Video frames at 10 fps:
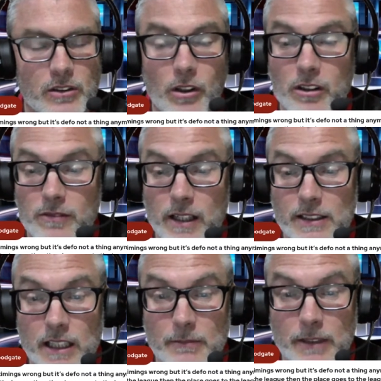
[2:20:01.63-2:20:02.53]
not the
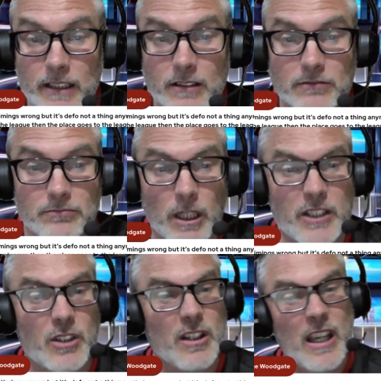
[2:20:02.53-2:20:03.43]
runners-up now. Mind
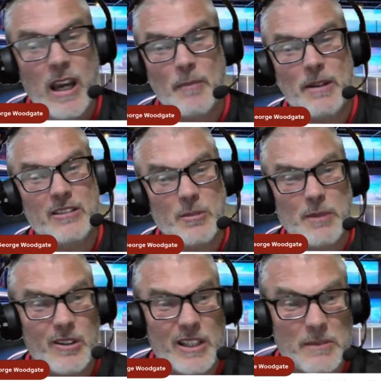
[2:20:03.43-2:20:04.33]
you, I mean, to be
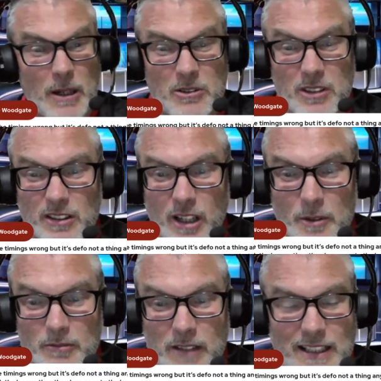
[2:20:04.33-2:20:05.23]
honest, most of the time
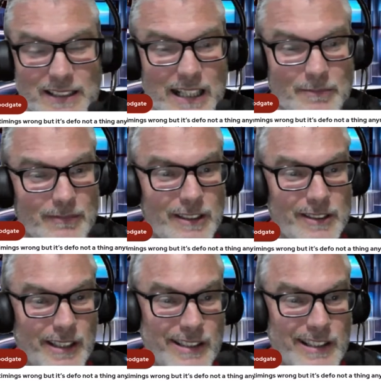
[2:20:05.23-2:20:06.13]
the runners-up is,
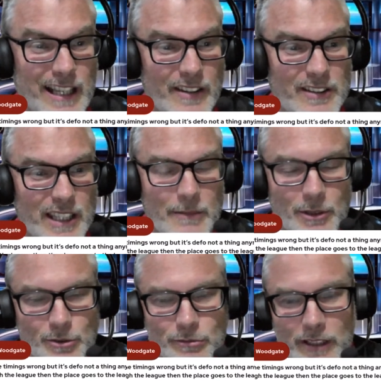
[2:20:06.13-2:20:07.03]
is another team
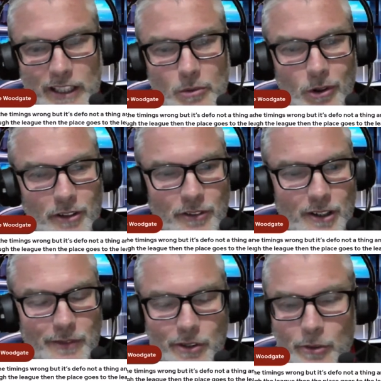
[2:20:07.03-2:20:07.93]
that's already qualified
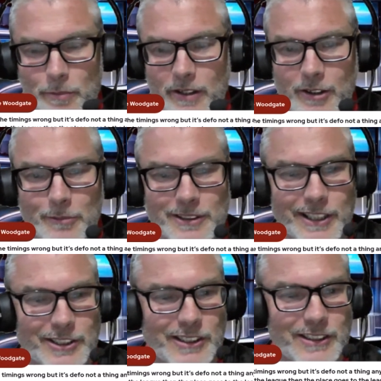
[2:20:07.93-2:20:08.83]
for European
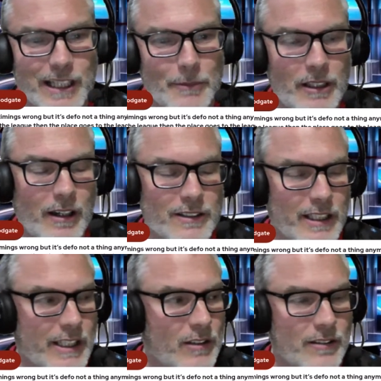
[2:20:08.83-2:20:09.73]
competition, isn't it? I mean, like I say,
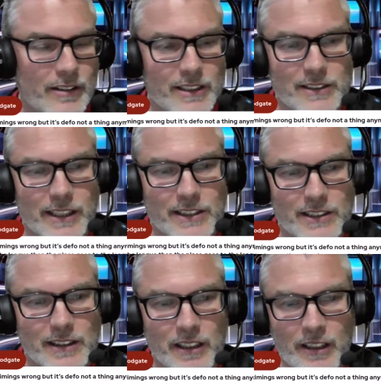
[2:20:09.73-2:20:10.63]
you look at this season,
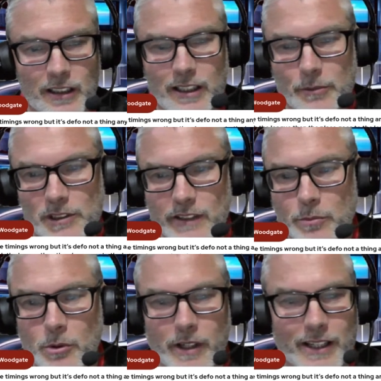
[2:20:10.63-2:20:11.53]
and it was
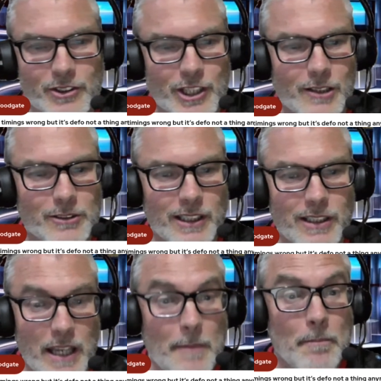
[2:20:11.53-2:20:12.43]
Liverpool against Chelsea
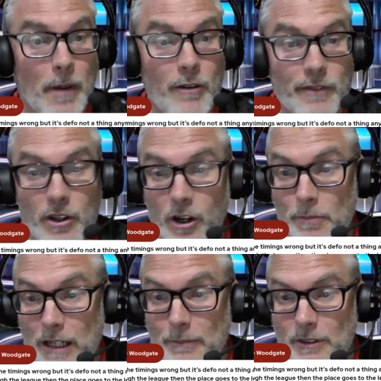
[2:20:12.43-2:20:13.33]
in both the cup
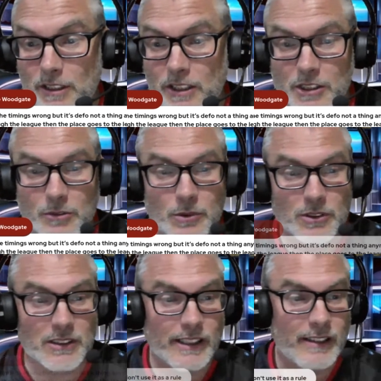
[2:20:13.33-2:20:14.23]
competitions,
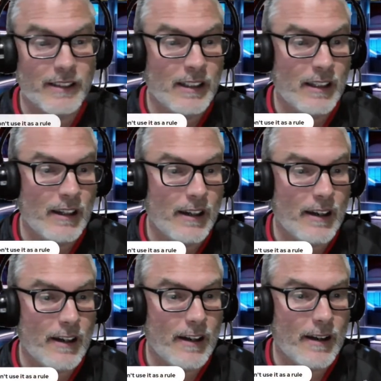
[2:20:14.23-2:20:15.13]
wasn't it?
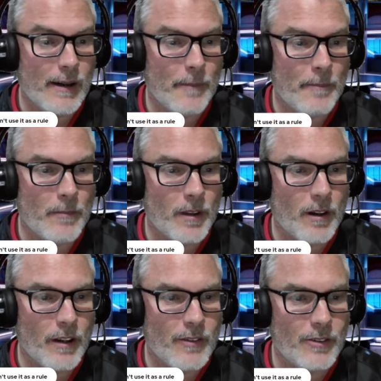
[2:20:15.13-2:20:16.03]
Um,
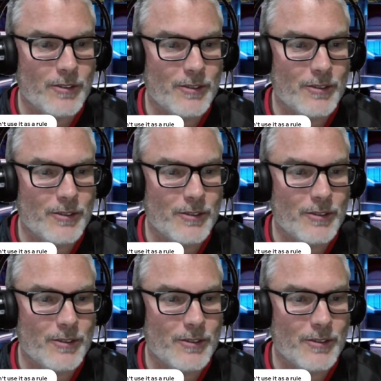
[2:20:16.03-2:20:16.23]
I've got...